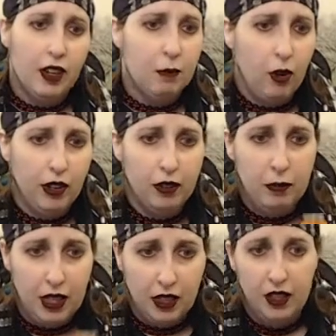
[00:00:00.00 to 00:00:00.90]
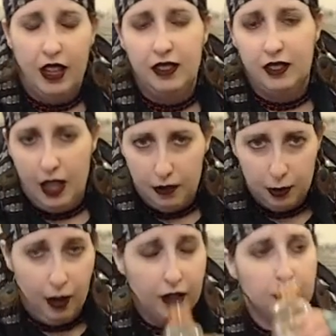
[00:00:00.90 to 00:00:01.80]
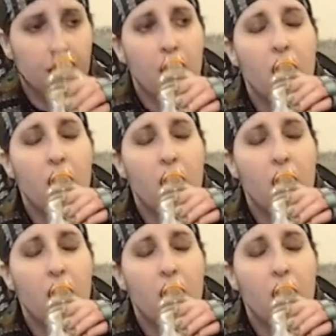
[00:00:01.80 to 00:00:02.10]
important to be as safe as possible.